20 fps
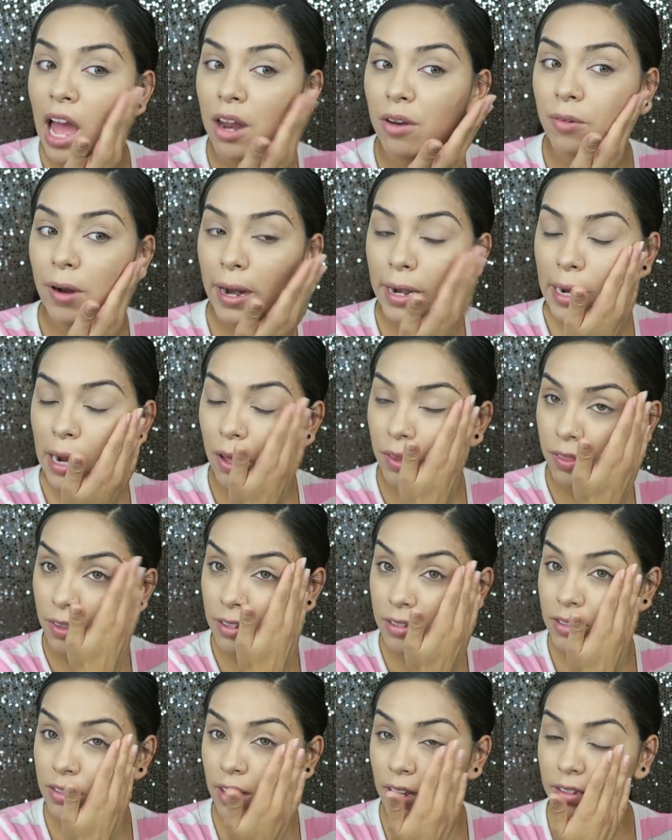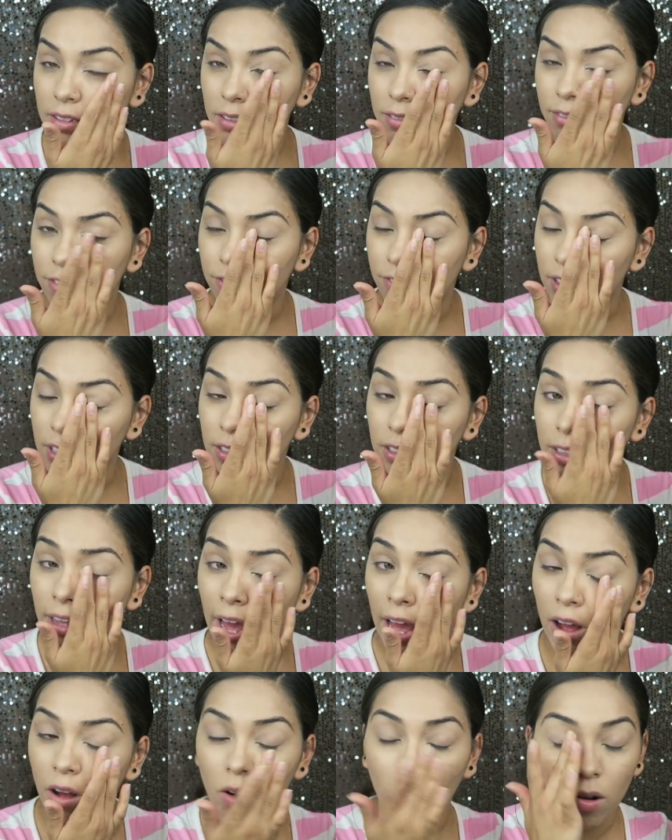And right now this doesn't feel
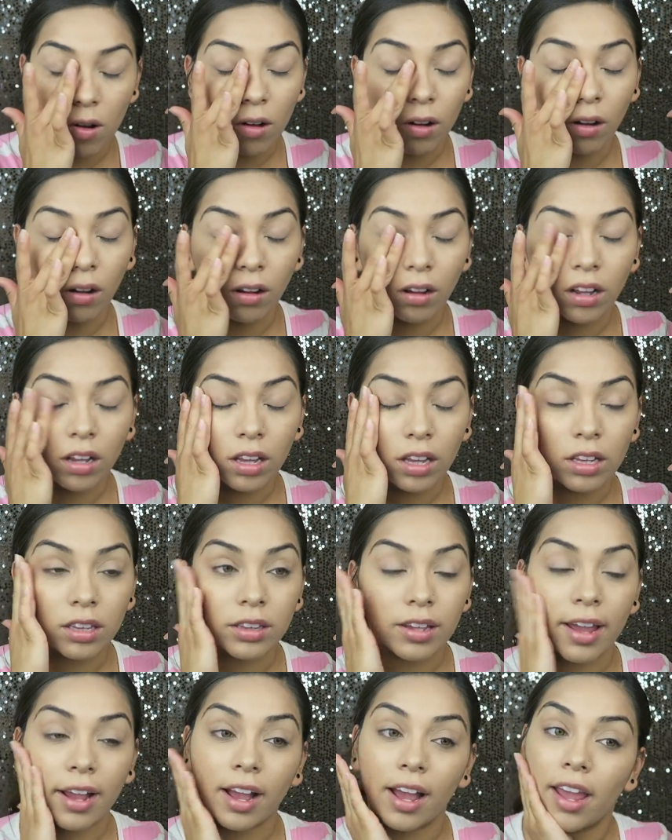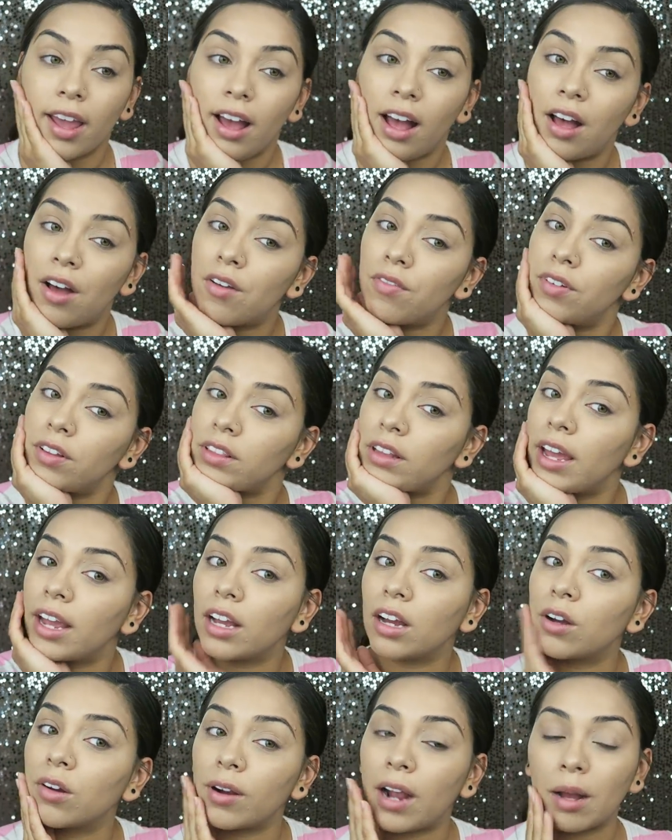at all like I have
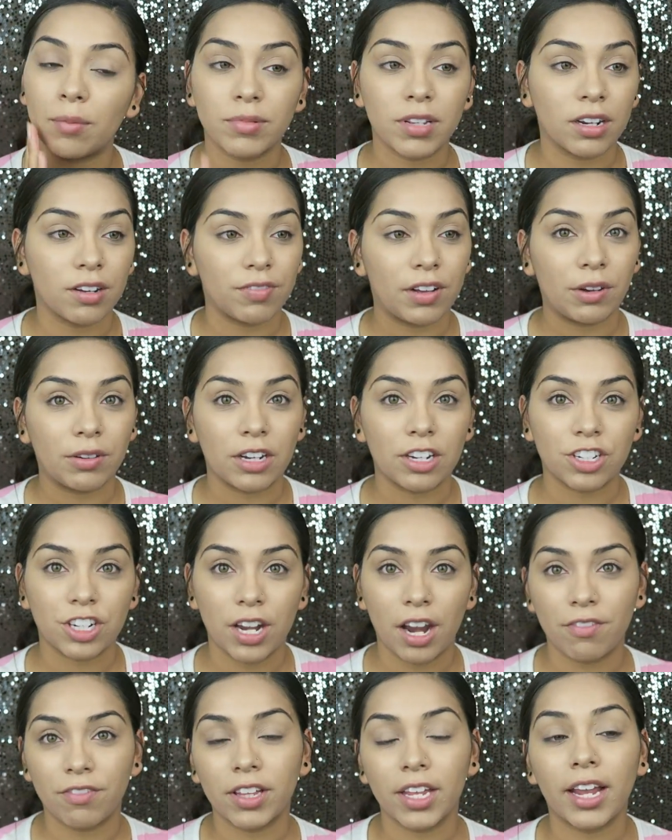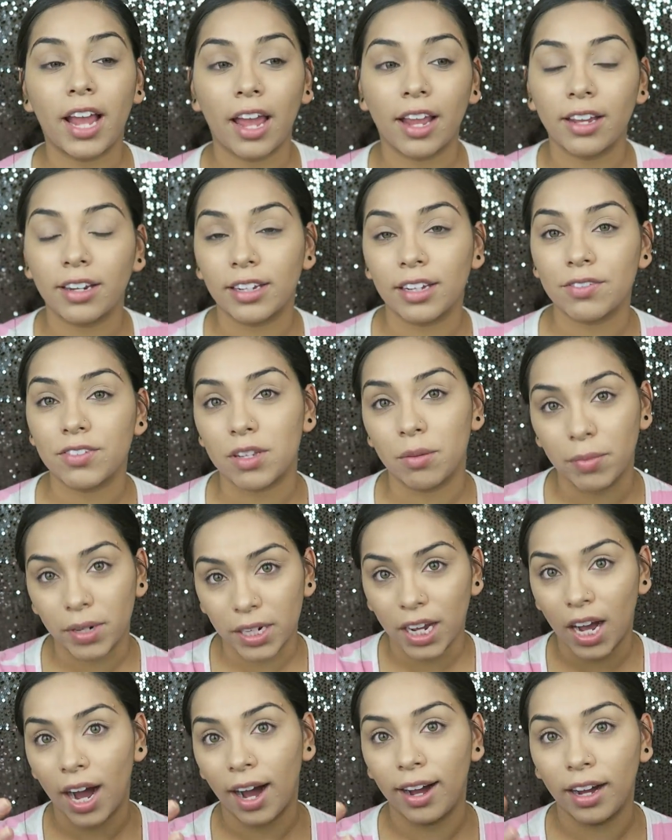like a crap ton of foundation. I feel like I could give
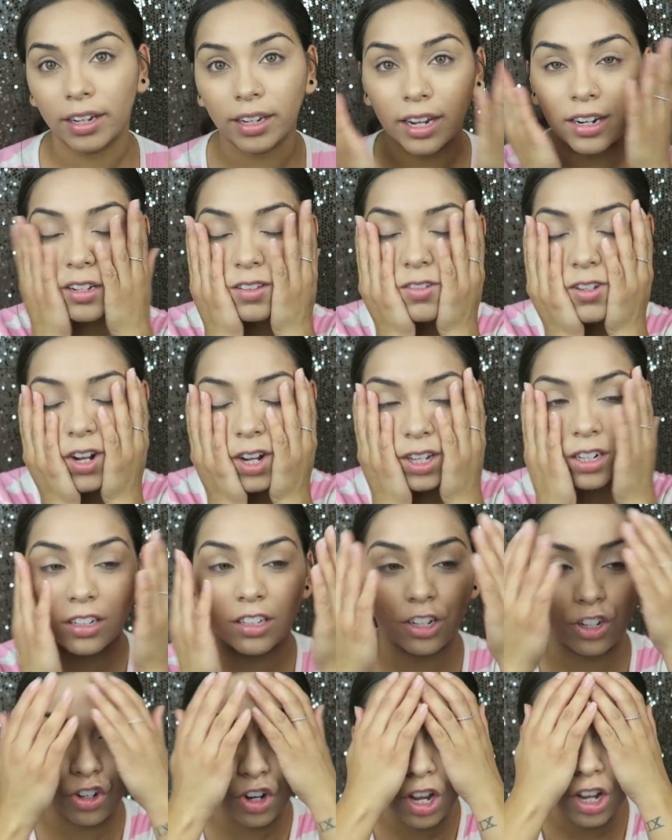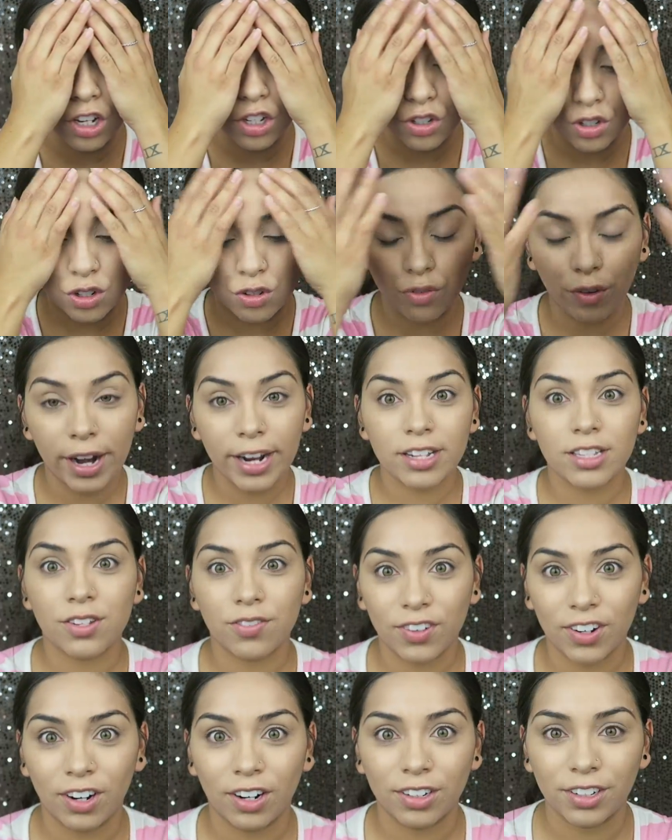somebody a hug and it's not gonna like
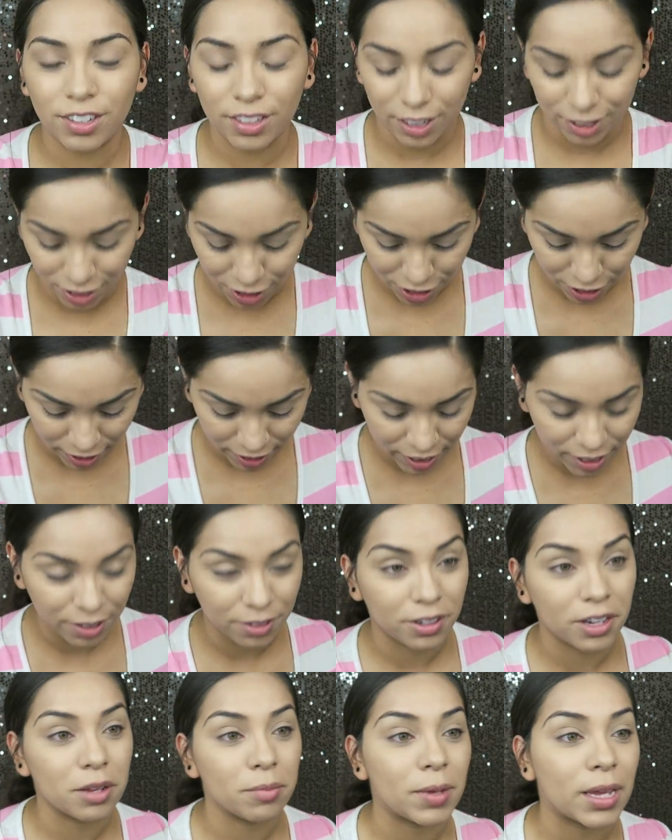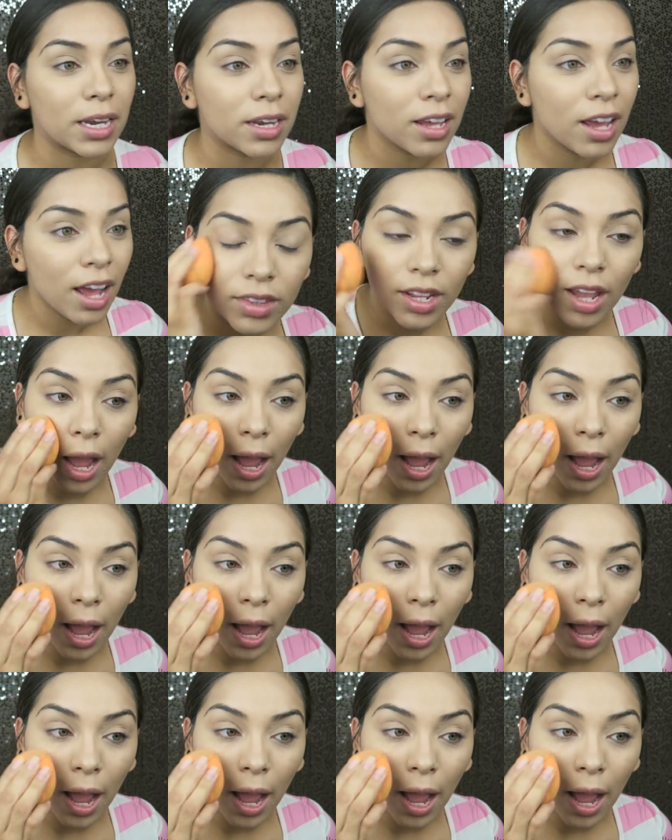transfer onto their shirt, you know what I mean?